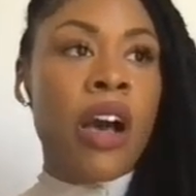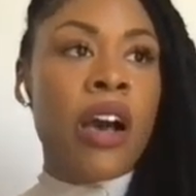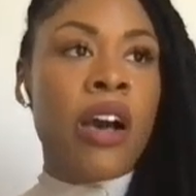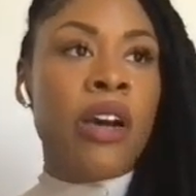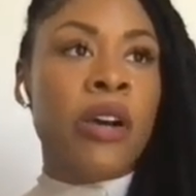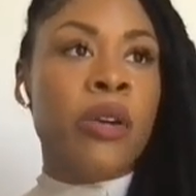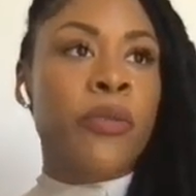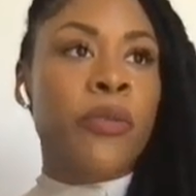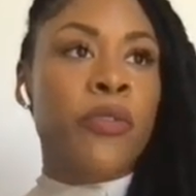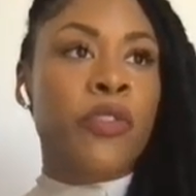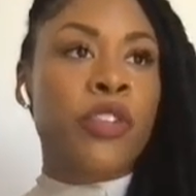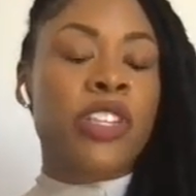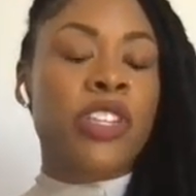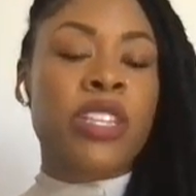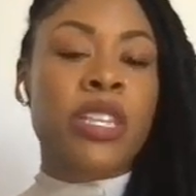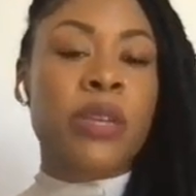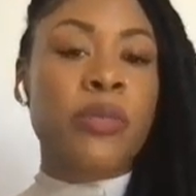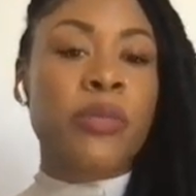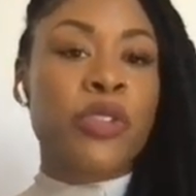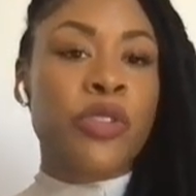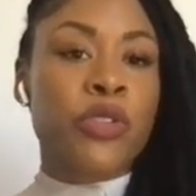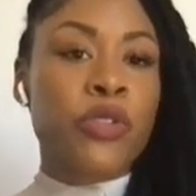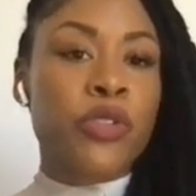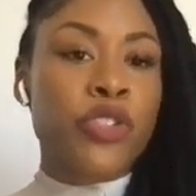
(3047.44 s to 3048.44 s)
For
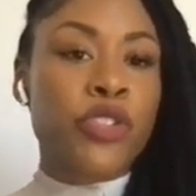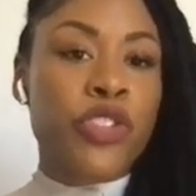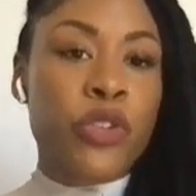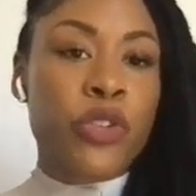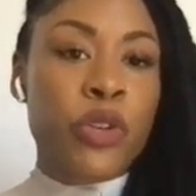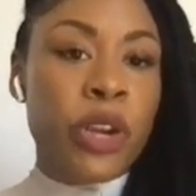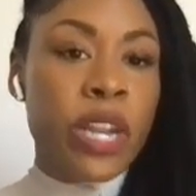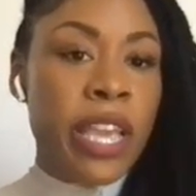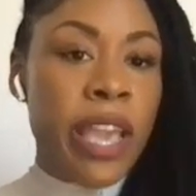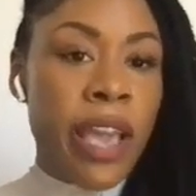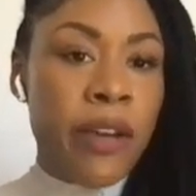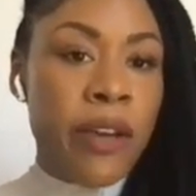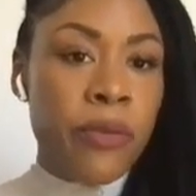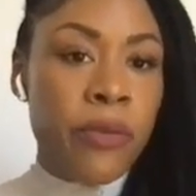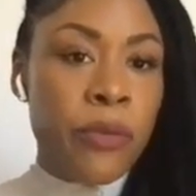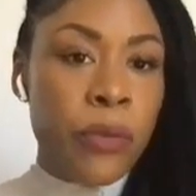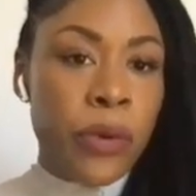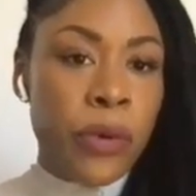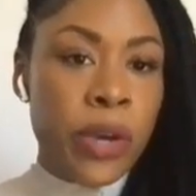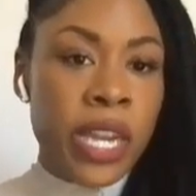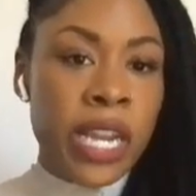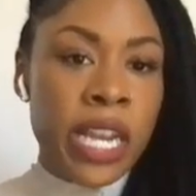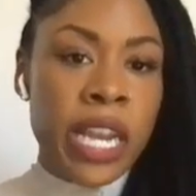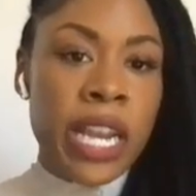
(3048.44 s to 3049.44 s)
some schools, you only have
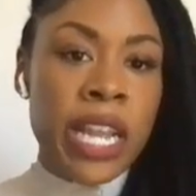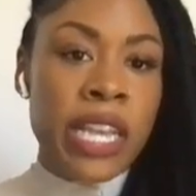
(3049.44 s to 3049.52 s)
one.